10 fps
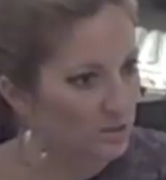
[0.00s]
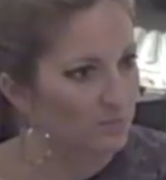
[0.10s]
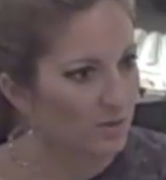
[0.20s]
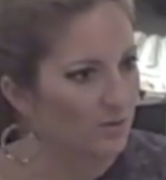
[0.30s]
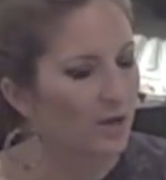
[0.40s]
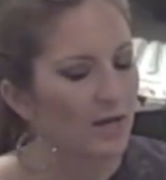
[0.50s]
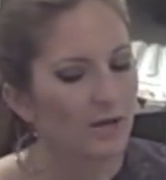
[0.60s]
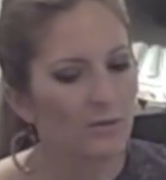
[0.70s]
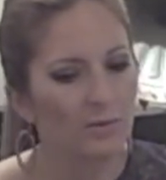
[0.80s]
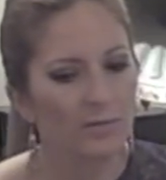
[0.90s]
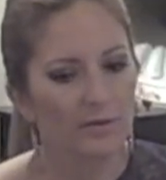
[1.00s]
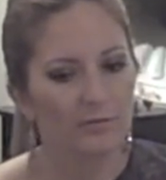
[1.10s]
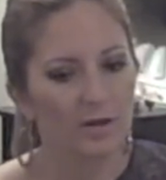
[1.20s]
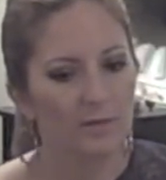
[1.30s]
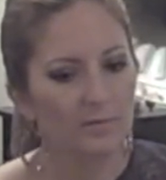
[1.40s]
Portsmouth, Ohio, where we're
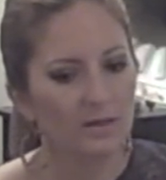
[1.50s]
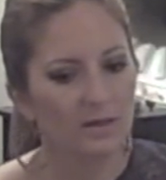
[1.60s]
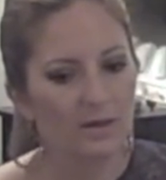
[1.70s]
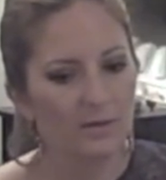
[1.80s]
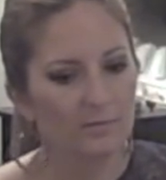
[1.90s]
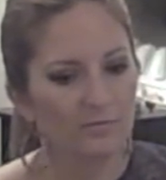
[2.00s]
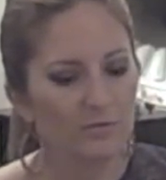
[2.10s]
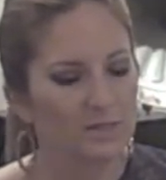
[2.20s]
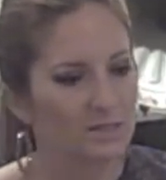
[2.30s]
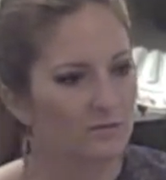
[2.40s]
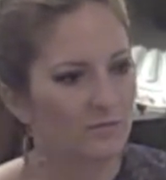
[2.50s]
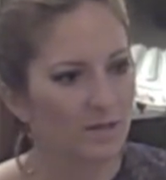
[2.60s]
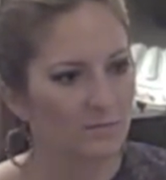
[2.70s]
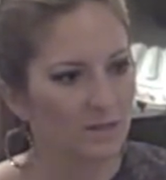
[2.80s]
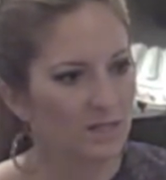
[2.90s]
from, and friends of the
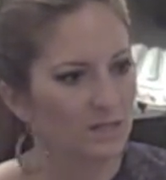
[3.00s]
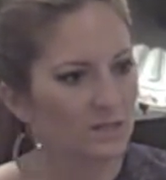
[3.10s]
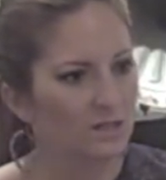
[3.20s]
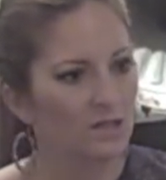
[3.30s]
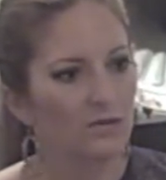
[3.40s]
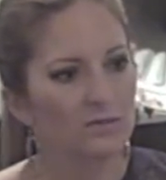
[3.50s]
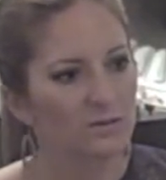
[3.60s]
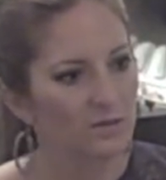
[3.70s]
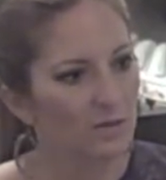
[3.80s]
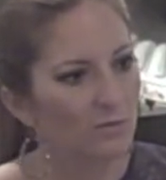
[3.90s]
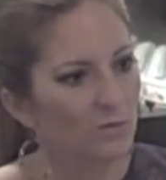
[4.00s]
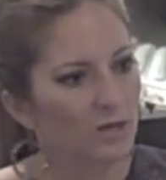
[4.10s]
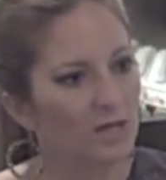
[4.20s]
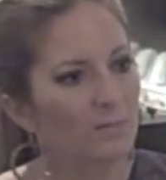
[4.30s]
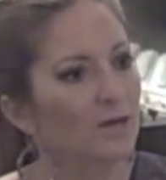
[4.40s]
family, and so they would
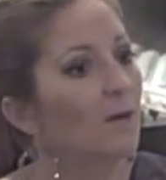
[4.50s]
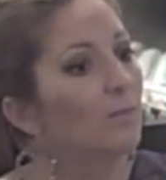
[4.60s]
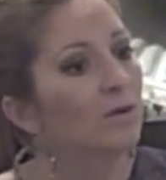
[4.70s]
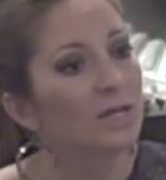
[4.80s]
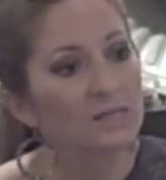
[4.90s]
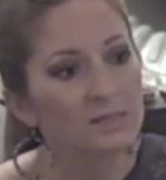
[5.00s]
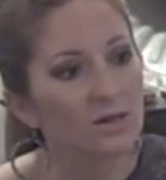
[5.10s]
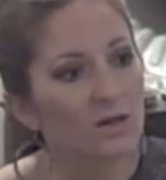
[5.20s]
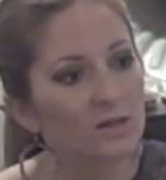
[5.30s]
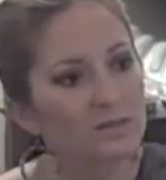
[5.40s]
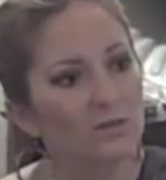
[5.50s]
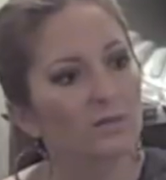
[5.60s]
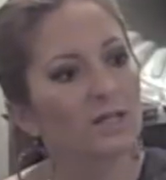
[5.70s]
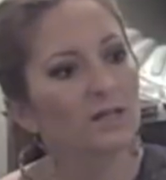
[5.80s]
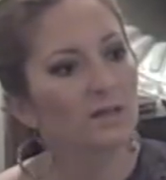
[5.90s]
work up a couple of his songs.
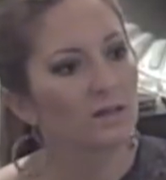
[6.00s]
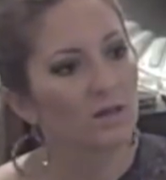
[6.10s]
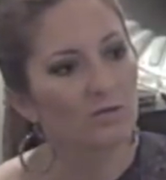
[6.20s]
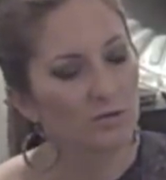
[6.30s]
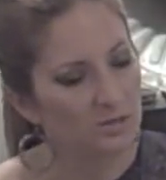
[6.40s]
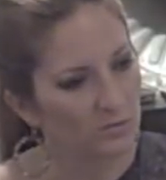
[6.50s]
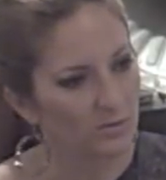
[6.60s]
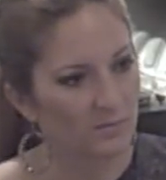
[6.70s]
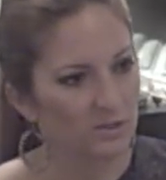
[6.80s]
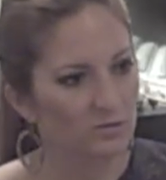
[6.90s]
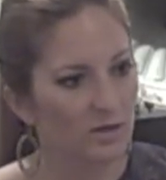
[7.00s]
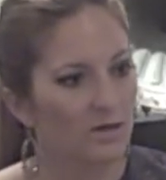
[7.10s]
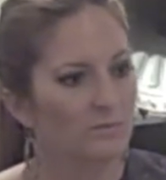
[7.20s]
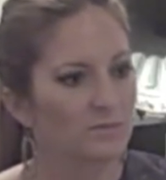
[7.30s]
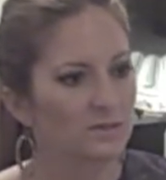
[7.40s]
Only, of course, there wouldn't be
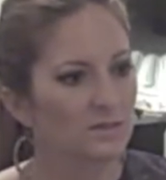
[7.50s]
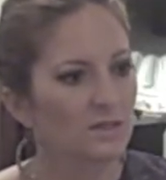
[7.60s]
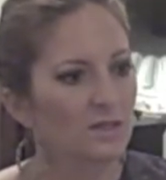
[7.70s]
drums.